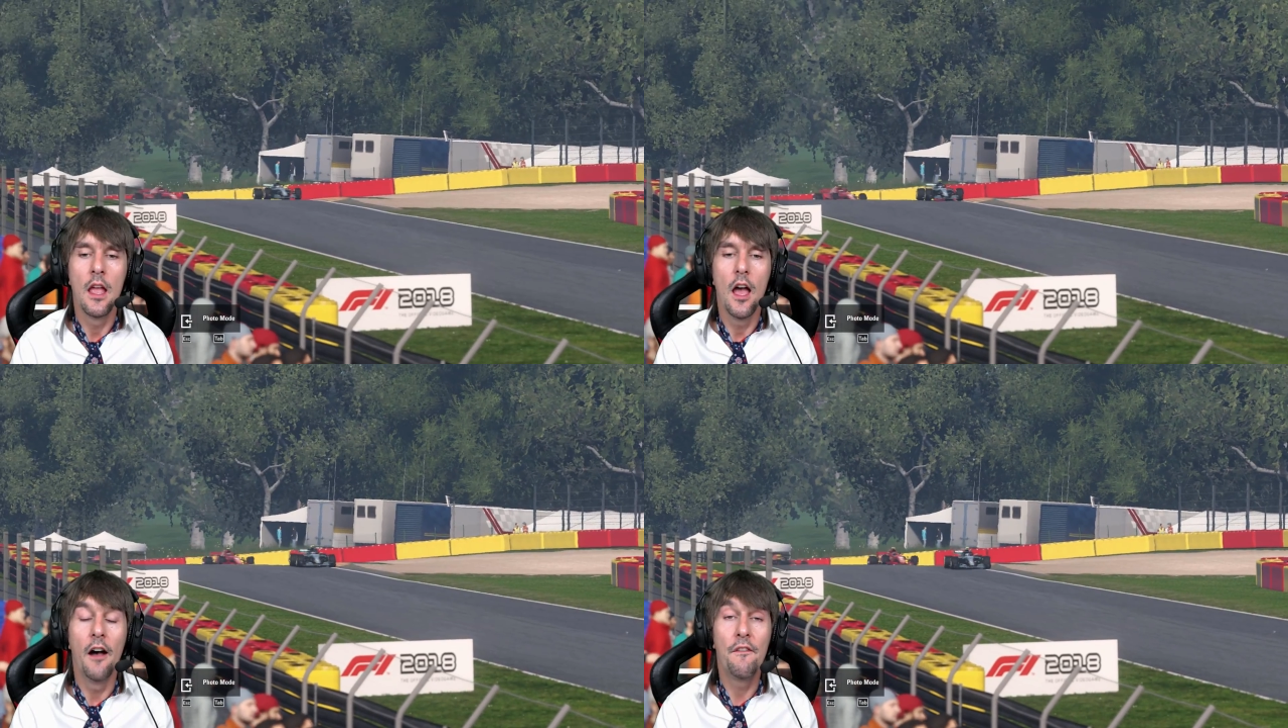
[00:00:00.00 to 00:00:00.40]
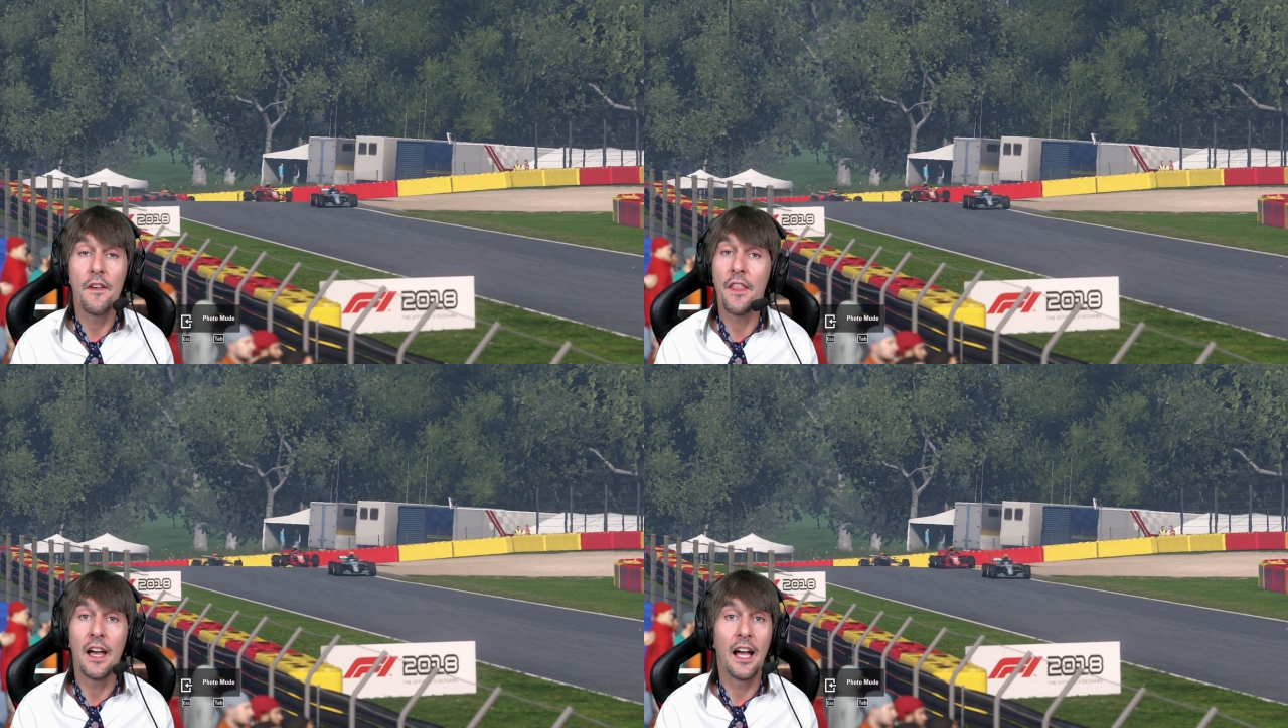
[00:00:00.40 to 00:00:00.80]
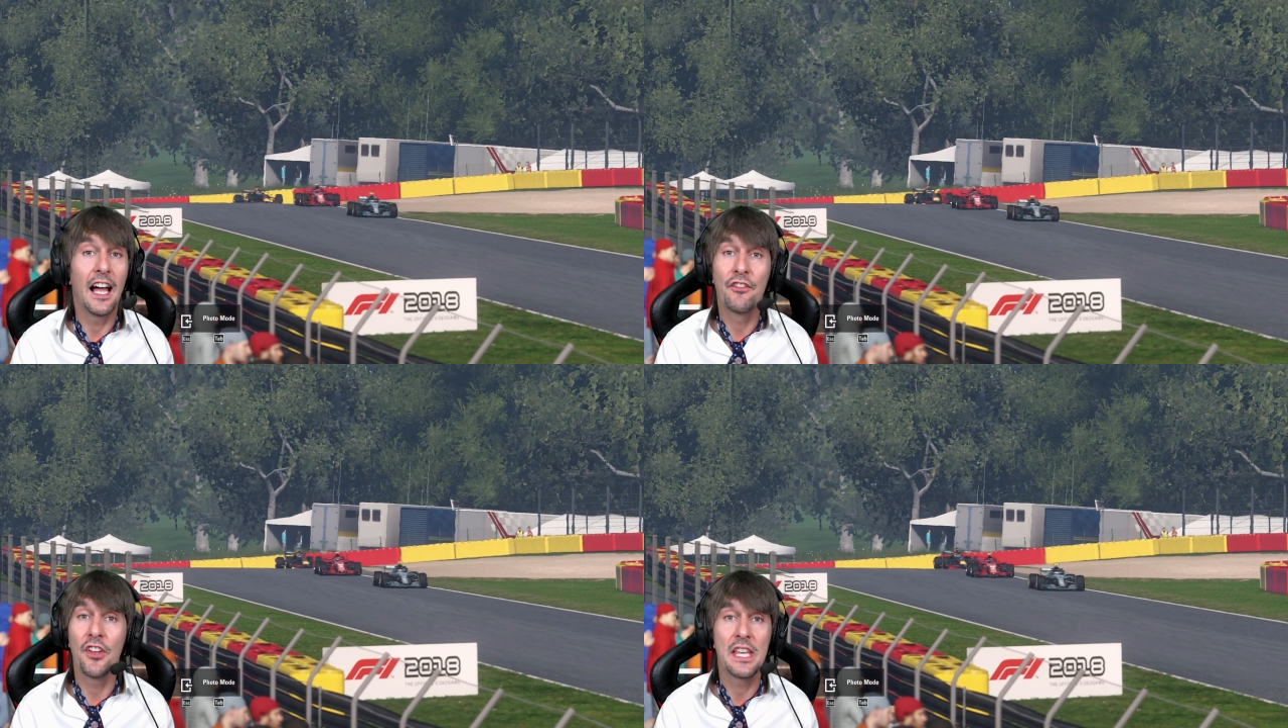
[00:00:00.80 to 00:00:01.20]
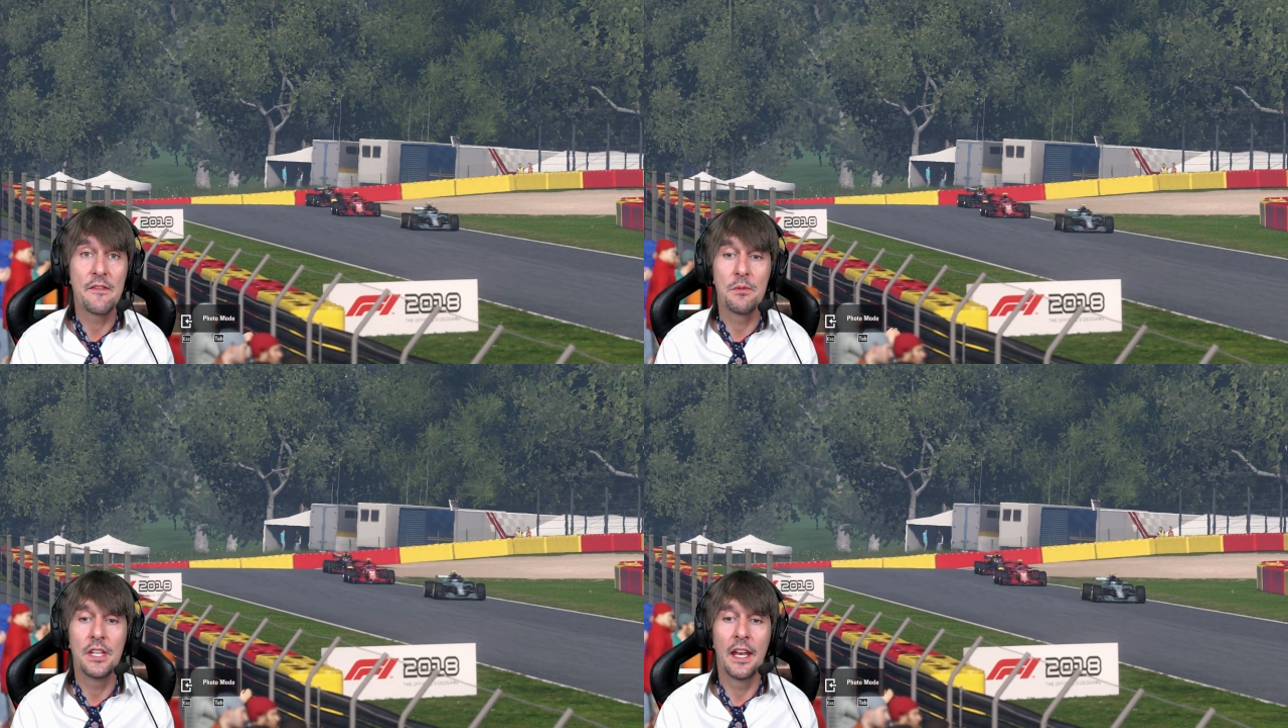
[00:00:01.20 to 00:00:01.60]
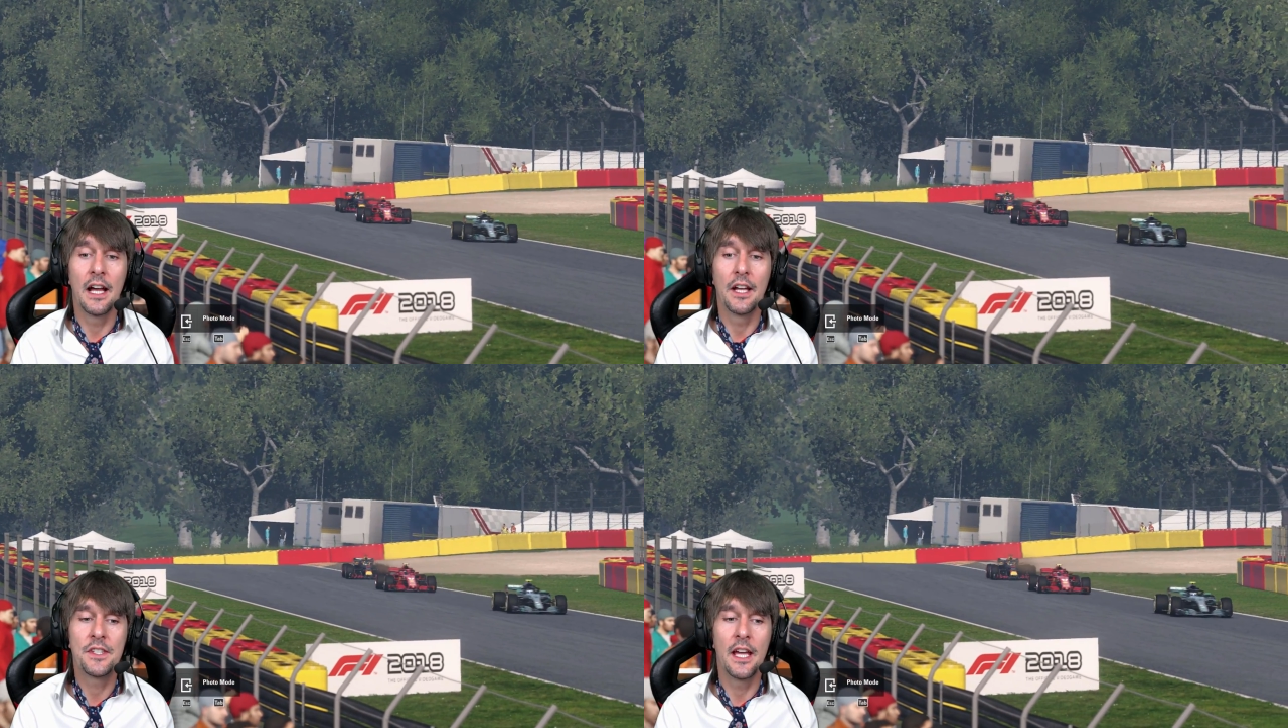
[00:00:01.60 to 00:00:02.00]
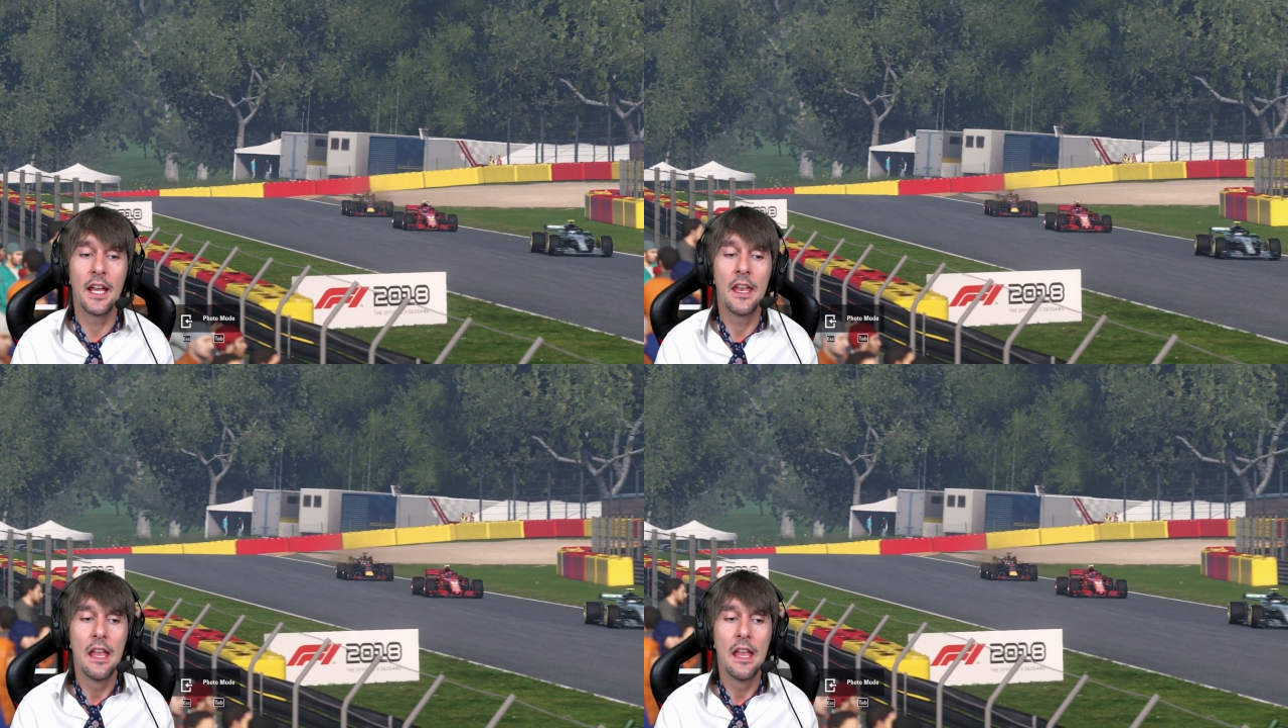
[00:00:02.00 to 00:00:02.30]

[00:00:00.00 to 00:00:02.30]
and for that I've got to give them 10 out of 10.